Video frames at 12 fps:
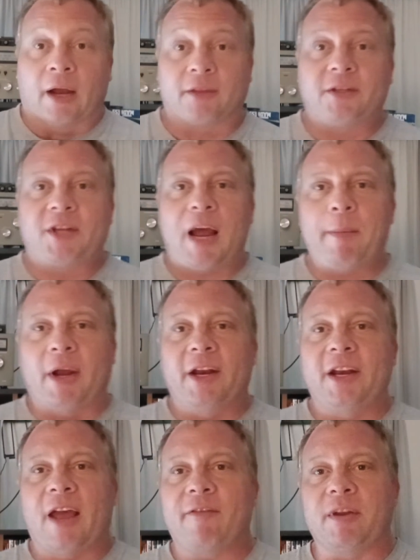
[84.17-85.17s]
At the time, I
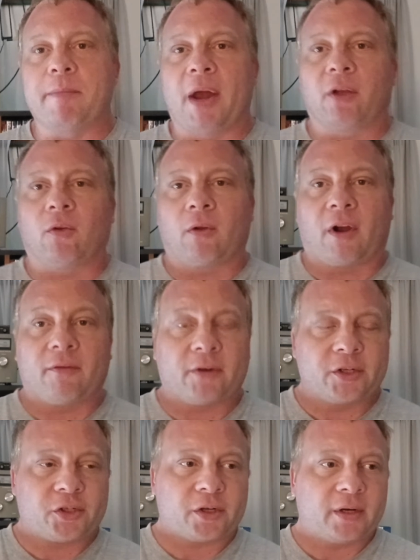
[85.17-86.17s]
didn't have any medical
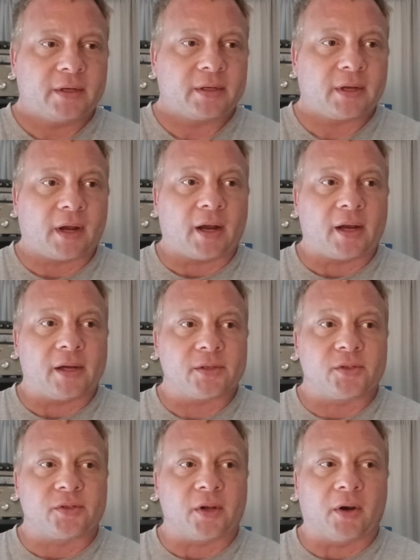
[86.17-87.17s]
coverage.
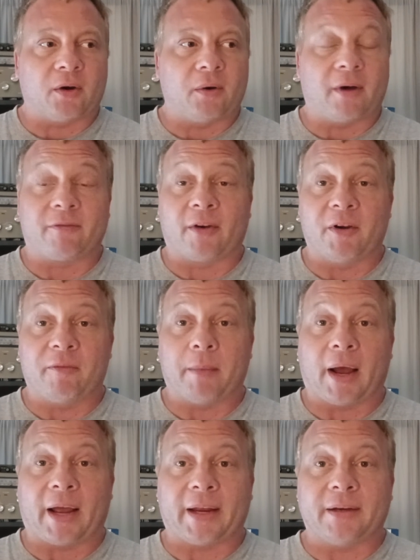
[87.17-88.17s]
So a friend of
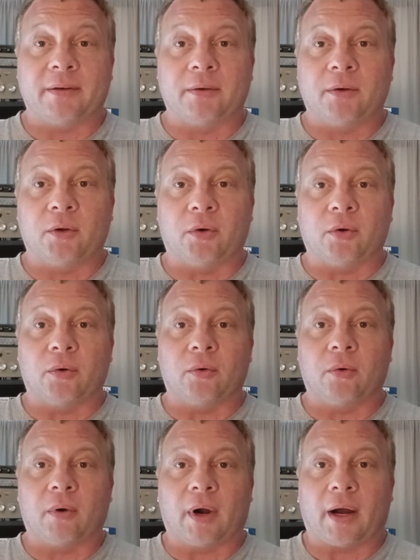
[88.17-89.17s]
mine
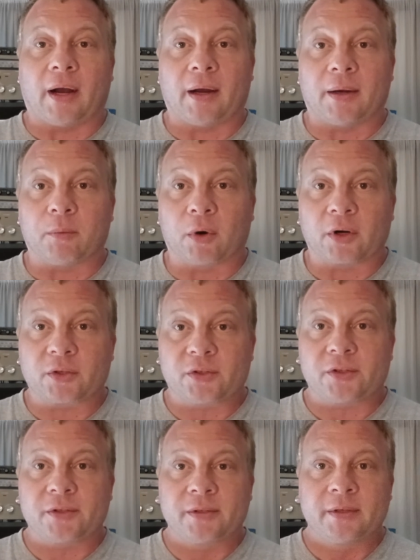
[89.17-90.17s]
who
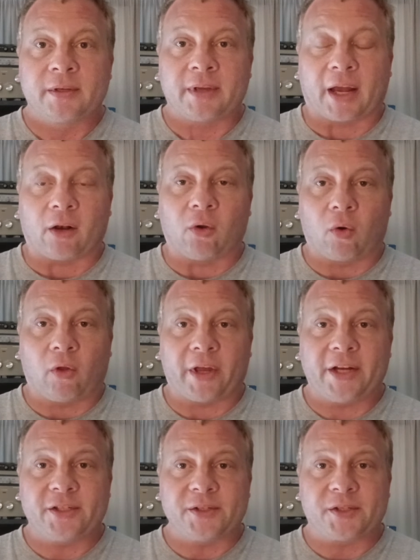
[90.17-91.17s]
works at a local
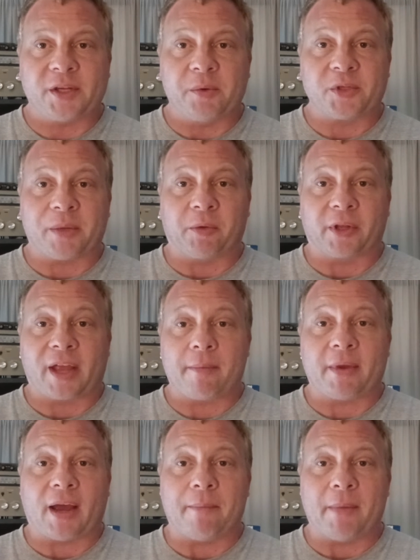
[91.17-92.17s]
agency was able to
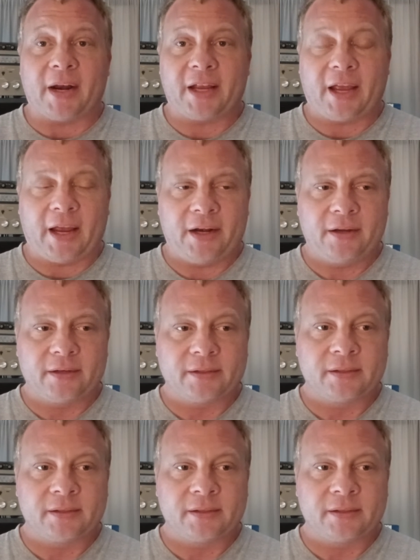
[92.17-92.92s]
get me on Medicaid